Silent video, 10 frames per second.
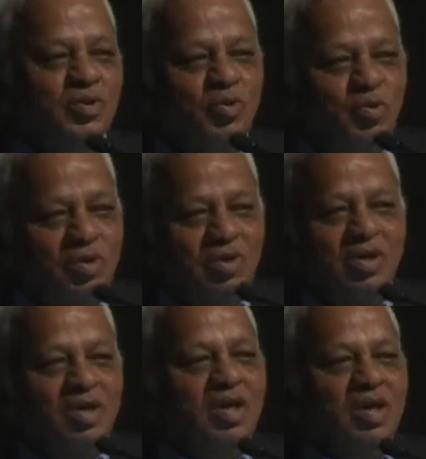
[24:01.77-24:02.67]
school,
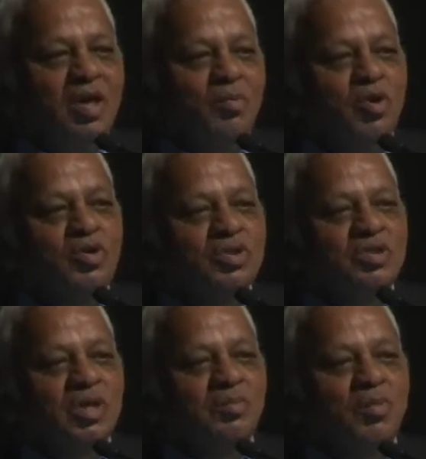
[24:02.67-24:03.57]

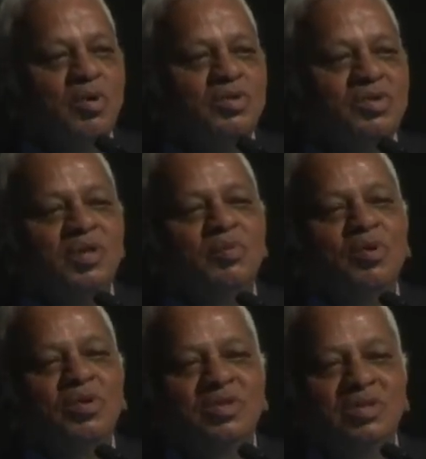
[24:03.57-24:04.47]
books and books and
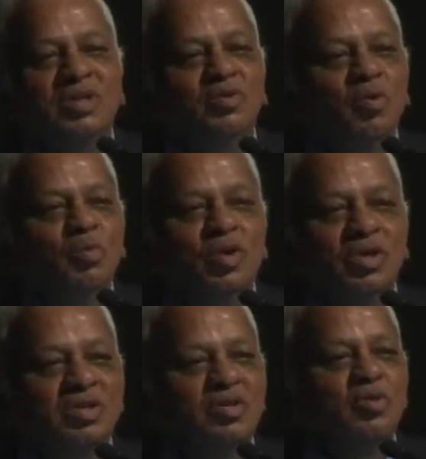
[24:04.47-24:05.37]
books and
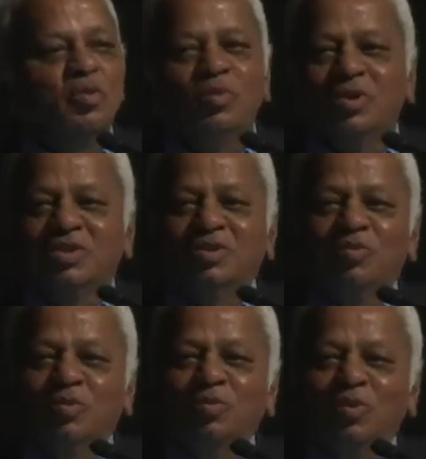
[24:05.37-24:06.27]
homeworks and homeworks
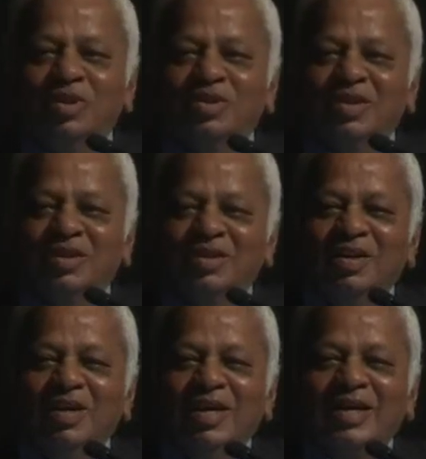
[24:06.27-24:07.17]
and homeworks and
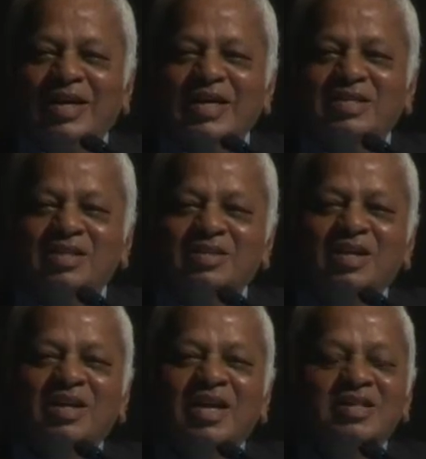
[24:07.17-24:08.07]
classes
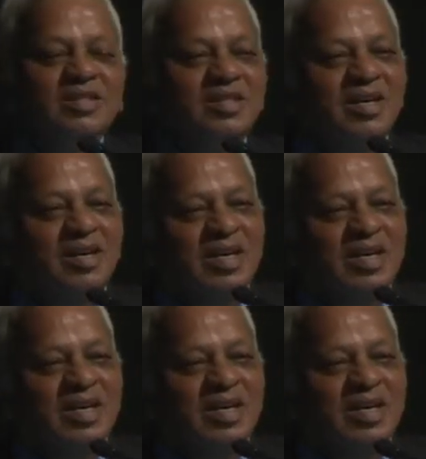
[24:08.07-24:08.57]
and classes and